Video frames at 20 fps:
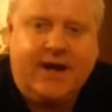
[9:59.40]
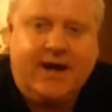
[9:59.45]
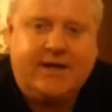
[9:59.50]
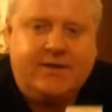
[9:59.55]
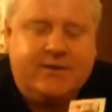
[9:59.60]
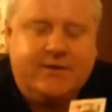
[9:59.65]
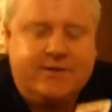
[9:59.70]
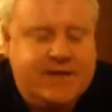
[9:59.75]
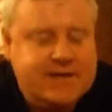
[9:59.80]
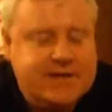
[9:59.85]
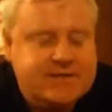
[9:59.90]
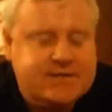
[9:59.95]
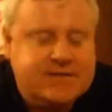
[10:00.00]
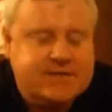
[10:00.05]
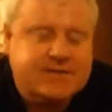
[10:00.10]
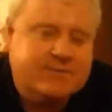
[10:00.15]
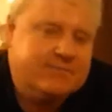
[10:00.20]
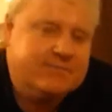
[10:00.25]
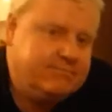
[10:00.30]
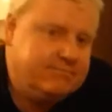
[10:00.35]
I can do this,
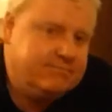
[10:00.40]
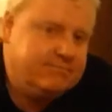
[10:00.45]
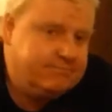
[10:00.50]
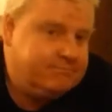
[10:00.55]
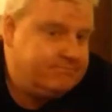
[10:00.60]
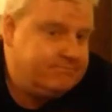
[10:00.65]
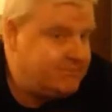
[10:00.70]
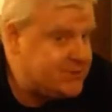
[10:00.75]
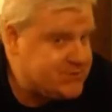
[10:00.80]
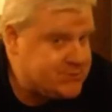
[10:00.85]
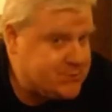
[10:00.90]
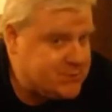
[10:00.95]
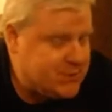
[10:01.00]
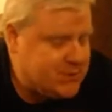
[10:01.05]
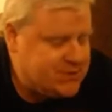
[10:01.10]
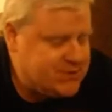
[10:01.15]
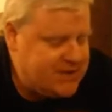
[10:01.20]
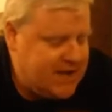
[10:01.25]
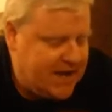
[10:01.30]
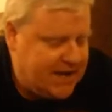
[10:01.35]
because
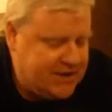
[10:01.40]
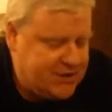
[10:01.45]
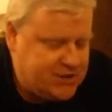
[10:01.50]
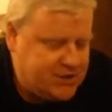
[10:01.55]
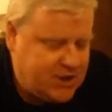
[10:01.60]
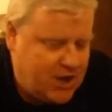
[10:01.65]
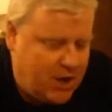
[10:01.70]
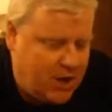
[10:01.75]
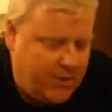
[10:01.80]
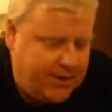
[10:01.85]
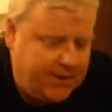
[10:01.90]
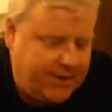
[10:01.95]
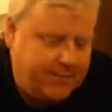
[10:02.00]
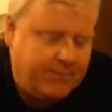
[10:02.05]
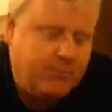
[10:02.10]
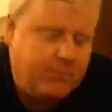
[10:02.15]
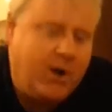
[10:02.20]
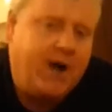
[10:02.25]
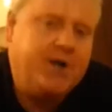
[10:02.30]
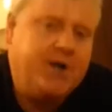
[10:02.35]
1 jack is showing.
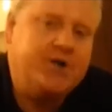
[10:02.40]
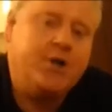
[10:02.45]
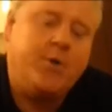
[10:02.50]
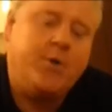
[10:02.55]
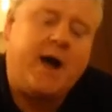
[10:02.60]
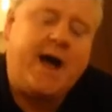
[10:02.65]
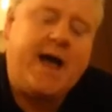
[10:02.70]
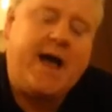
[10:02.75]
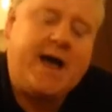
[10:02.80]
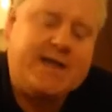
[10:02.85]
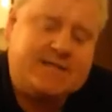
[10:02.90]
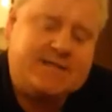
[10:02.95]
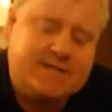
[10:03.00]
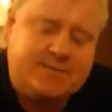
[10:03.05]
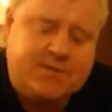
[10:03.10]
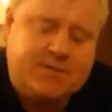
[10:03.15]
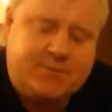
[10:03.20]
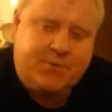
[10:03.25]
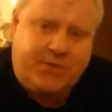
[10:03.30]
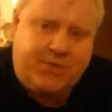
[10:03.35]
And what I do, I ask
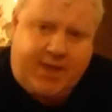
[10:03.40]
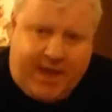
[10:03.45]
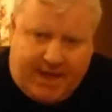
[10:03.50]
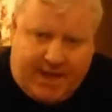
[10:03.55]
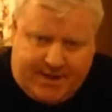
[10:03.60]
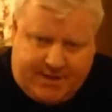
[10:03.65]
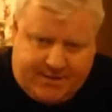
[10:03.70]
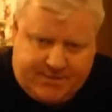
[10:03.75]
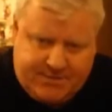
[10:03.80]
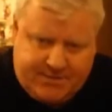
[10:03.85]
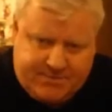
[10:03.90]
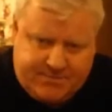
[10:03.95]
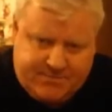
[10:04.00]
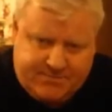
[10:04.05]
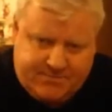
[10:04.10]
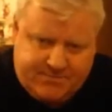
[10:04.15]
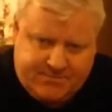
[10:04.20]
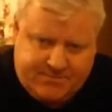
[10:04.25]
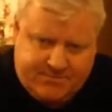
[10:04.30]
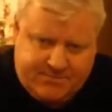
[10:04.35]
to put the hand out.
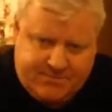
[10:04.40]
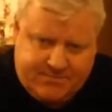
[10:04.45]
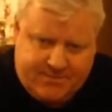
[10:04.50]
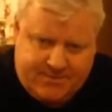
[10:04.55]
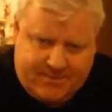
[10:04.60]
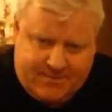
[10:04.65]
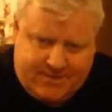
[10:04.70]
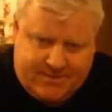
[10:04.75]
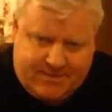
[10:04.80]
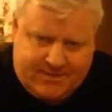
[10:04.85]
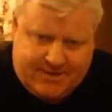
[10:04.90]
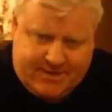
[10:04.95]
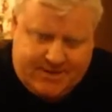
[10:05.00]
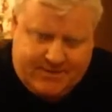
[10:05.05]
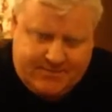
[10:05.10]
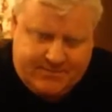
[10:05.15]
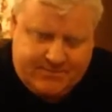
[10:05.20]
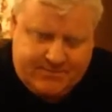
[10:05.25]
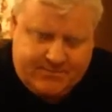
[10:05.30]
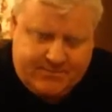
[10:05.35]

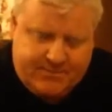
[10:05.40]
Okay.